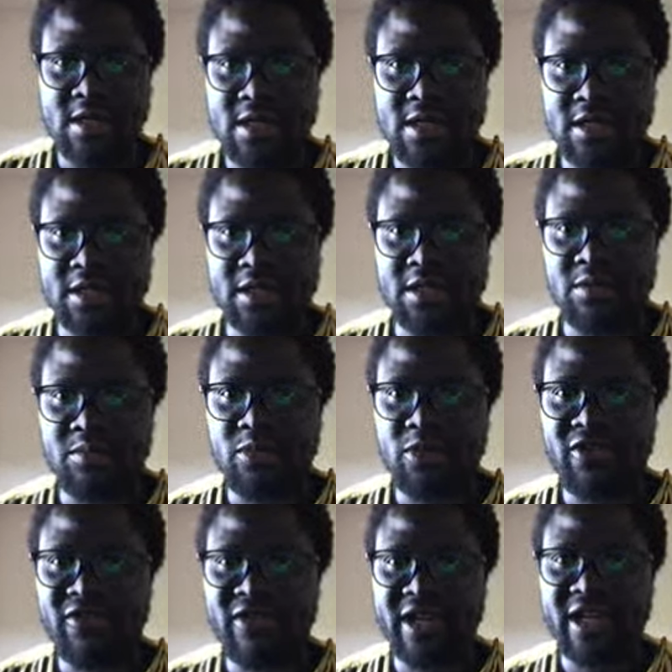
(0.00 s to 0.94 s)
It's the
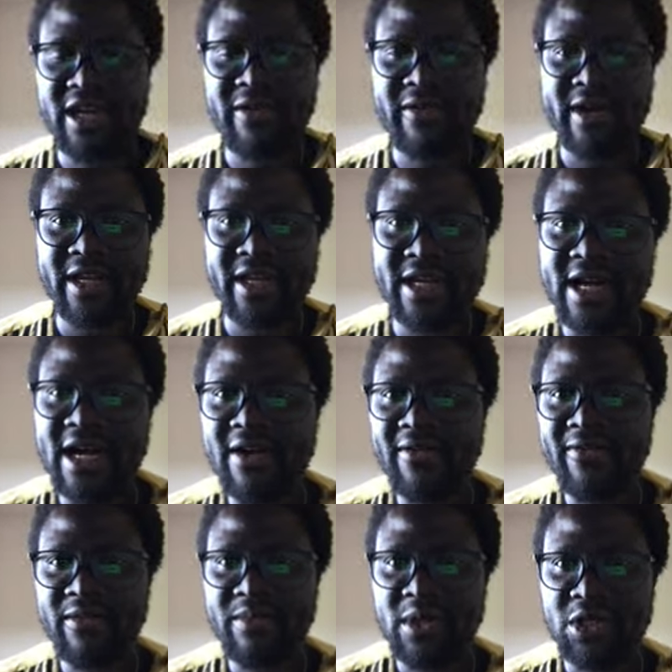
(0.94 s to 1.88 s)
brother Yara Yaa
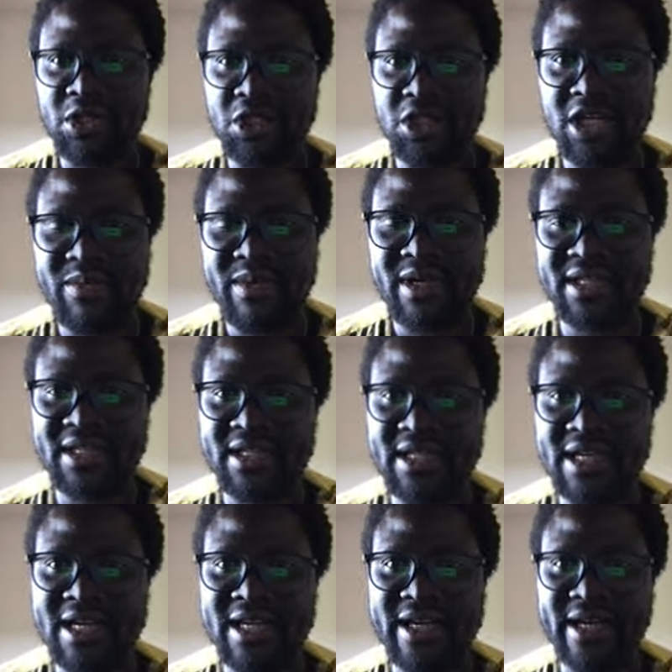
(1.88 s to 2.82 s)
from the GMS
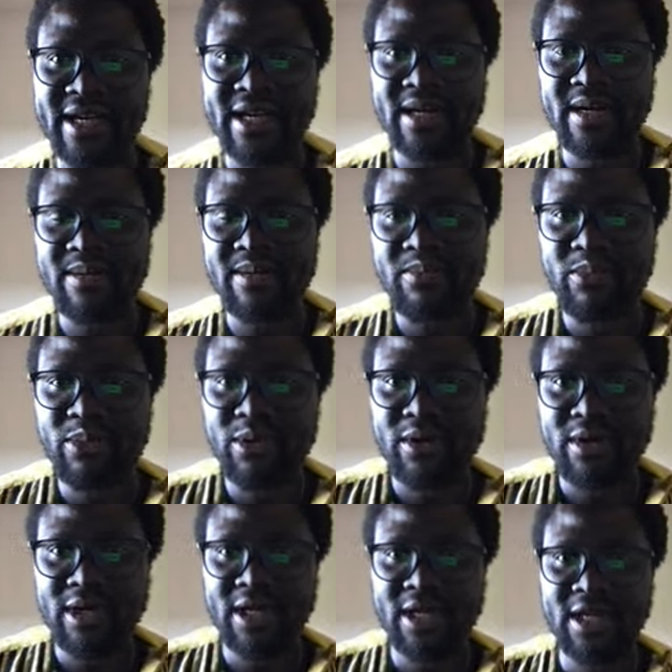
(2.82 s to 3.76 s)
Italia camp,
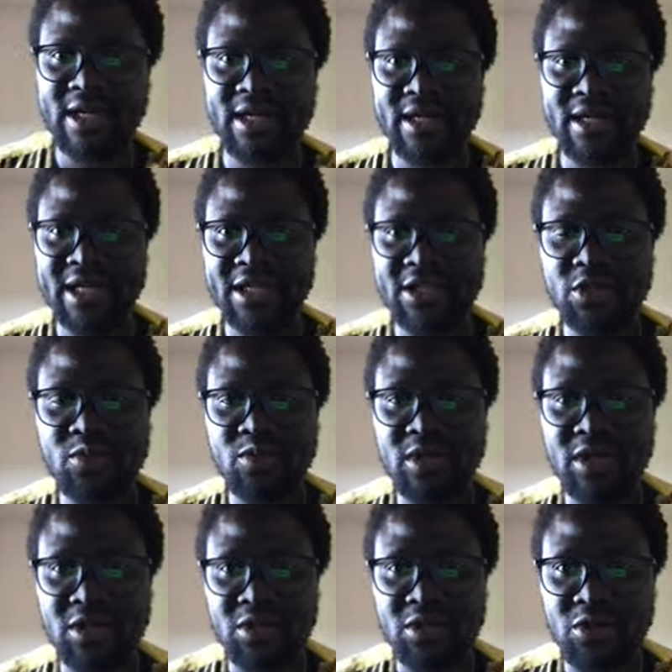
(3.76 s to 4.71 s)
and I just
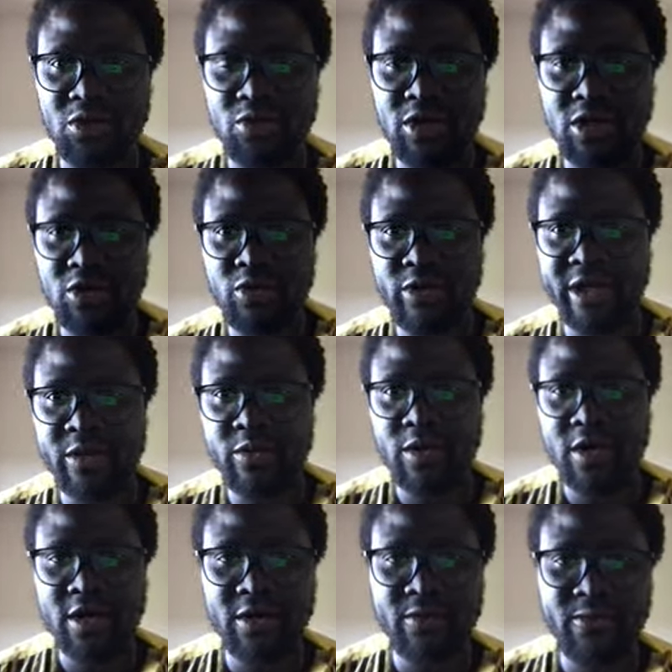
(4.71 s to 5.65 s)
wanted to do a quick
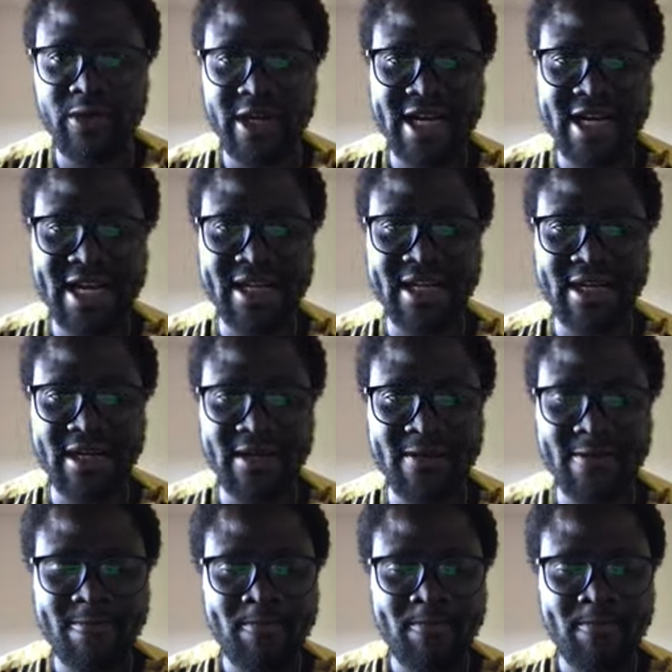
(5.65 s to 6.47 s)
one regarding